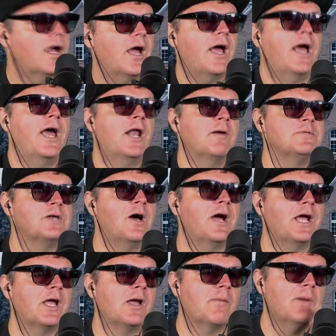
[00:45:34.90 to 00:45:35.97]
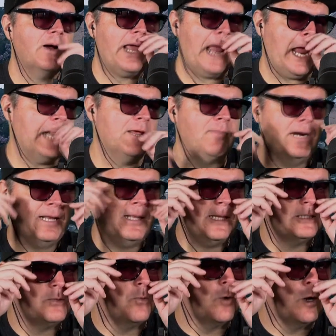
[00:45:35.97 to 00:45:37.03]
And I'm talking about anybody
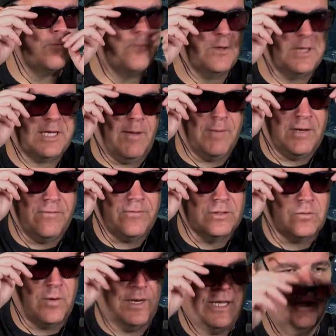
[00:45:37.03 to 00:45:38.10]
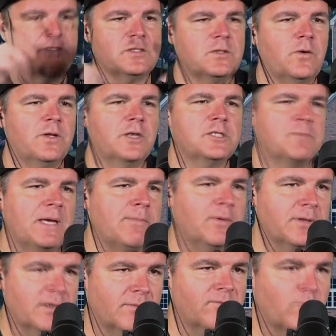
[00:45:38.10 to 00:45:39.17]
that's worked for the company for 20 years. So there's people
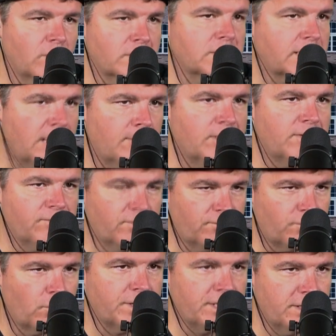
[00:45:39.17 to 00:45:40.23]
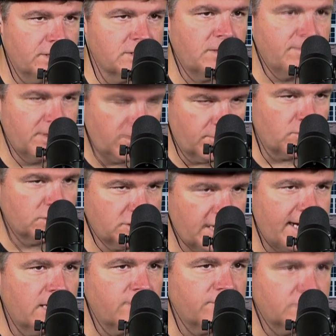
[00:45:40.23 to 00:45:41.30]
that have worked the company for 40 years and been
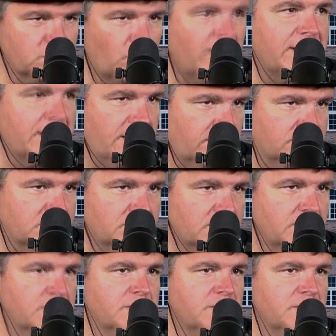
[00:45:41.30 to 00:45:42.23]
retired for 20 years.